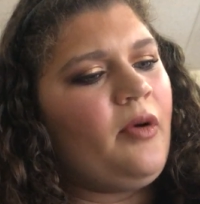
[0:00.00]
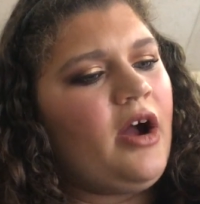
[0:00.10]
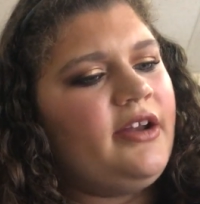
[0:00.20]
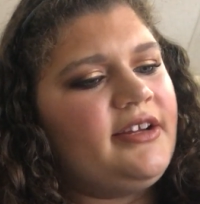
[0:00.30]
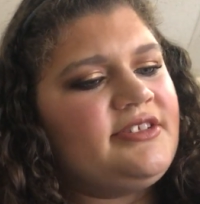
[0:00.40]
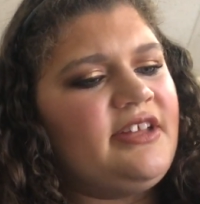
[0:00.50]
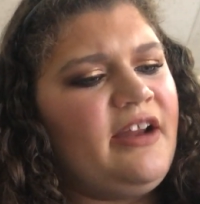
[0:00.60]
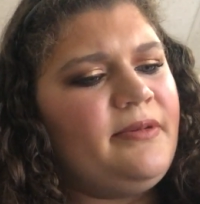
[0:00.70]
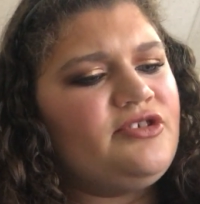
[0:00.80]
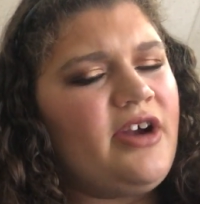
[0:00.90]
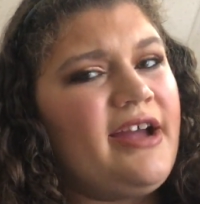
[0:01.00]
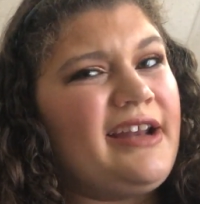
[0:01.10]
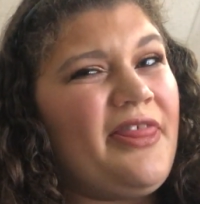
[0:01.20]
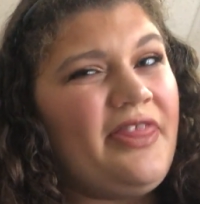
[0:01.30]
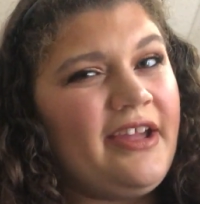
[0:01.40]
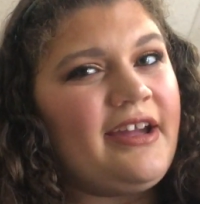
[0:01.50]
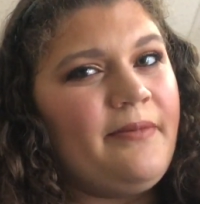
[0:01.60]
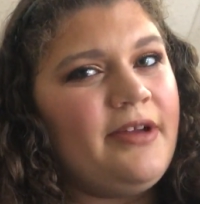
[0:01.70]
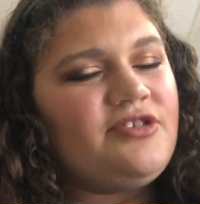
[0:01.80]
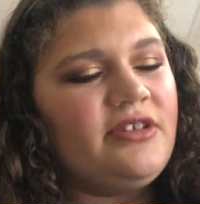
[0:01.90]
product that I've been trying, I think I
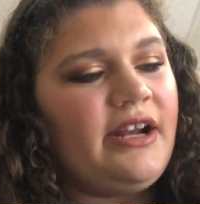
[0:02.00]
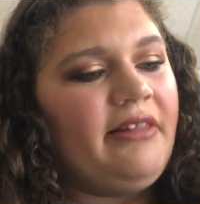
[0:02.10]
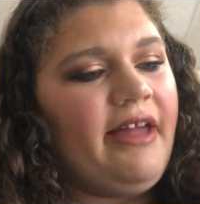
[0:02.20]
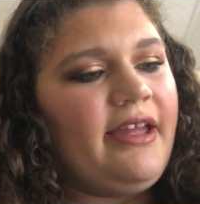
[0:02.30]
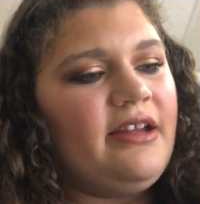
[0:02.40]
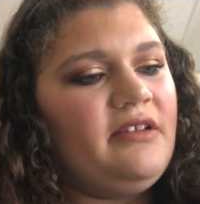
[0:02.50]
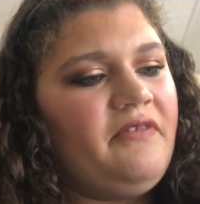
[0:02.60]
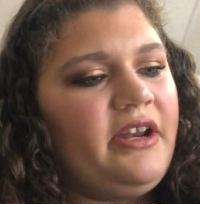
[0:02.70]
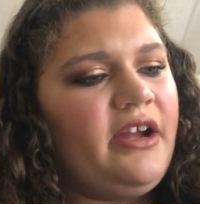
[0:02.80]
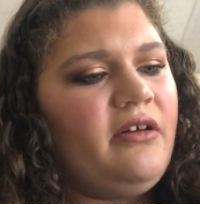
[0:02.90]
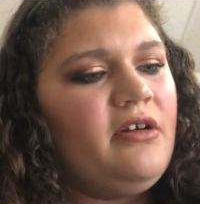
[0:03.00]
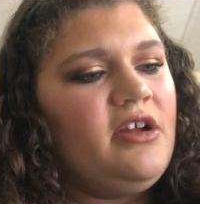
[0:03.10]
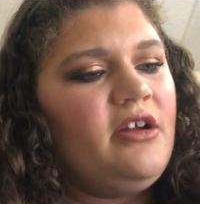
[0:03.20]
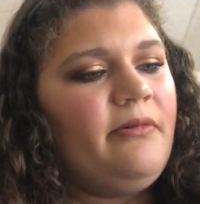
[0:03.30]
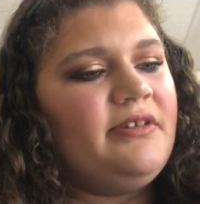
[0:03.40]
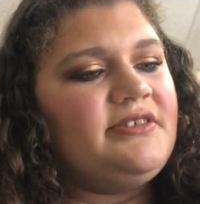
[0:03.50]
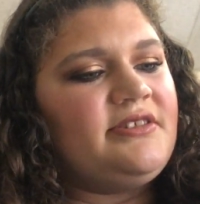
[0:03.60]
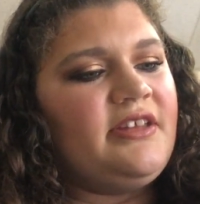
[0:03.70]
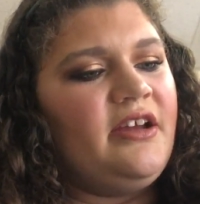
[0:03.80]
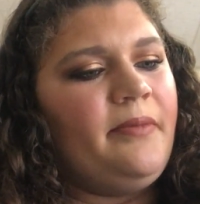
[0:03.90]
mentioned that I like it in a video,
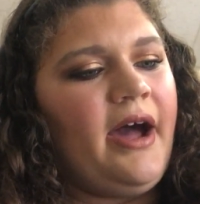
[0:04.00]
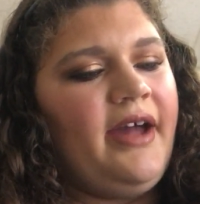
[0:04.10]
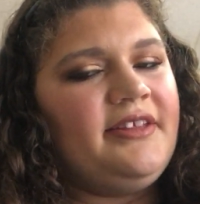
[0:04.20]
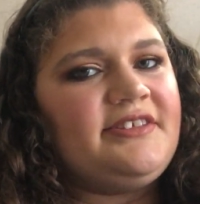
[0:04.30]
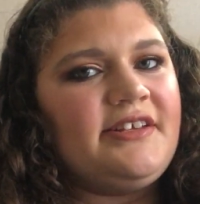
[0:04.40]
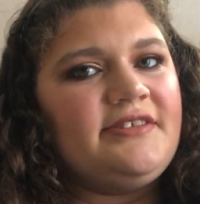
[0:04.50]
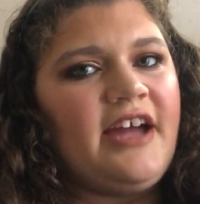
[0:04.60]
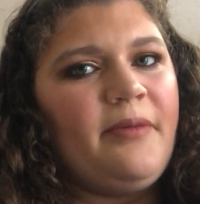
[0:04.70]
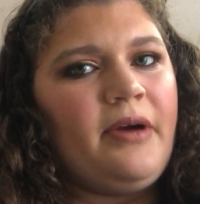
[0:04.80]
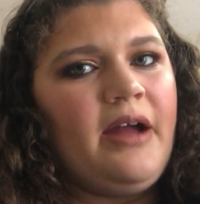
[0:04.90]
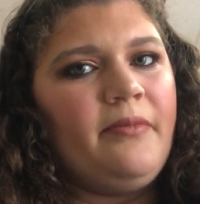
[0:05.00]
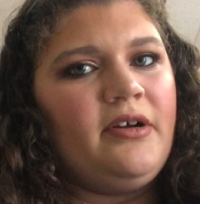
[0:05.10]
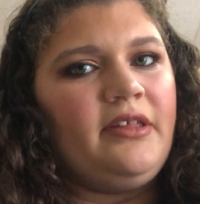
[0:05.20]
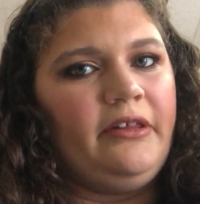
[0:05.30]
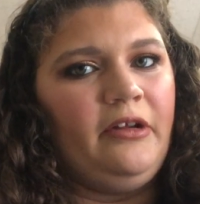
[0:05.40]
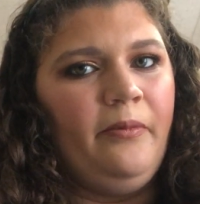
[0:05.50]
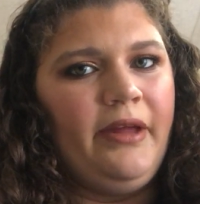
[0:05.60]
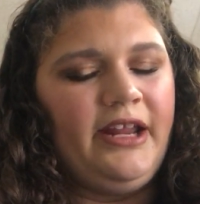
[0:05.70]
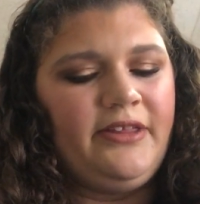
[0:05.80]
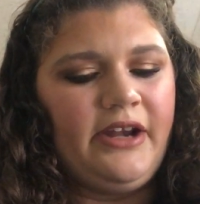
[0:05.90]
was the Behind the Scenes Eye Primer, the little
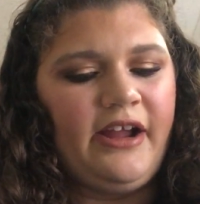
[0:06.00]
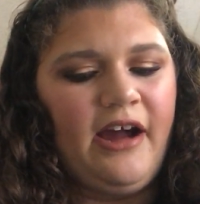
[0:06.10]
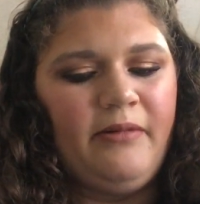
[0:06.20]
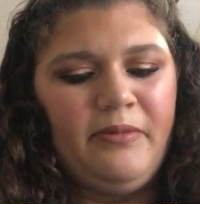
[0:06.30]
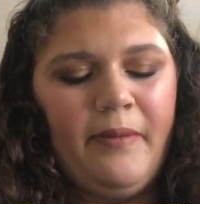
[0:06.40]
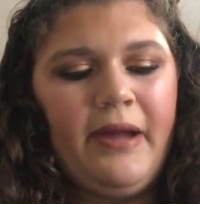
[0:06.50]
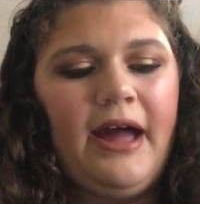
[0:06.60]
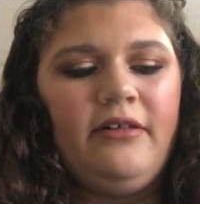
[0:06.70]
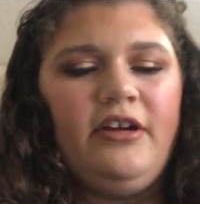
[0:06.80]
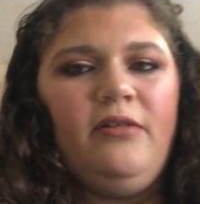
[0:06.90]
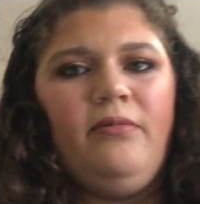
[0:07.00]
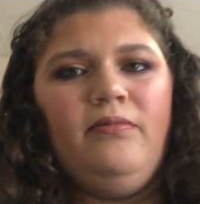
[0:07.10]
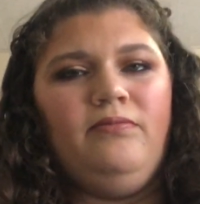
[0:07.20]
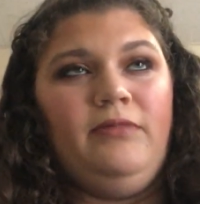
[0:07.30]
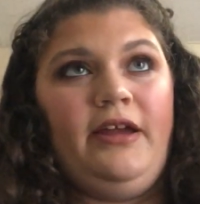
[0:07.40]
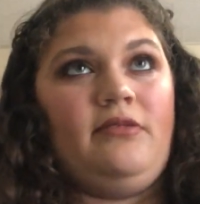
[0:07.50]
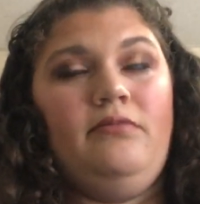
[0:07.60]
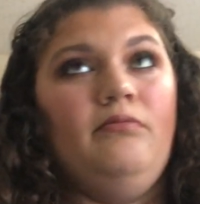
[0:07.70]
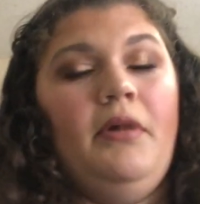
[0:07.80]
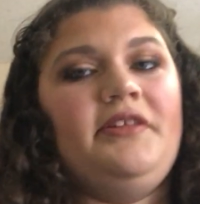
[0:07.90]
mini that I got with my palette like
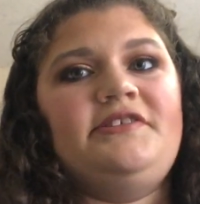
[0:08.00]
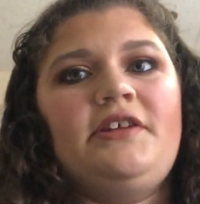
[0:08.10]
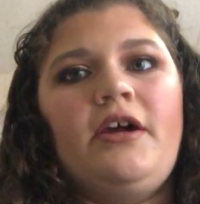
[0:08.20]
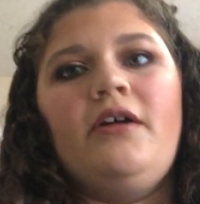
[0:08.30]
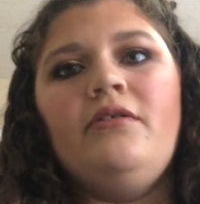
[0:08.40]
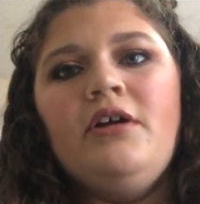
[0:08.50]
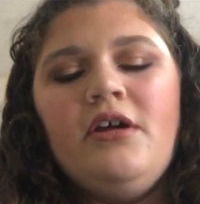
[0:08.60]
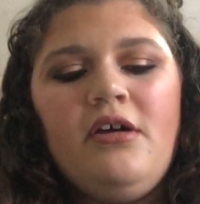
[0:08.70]
months ago.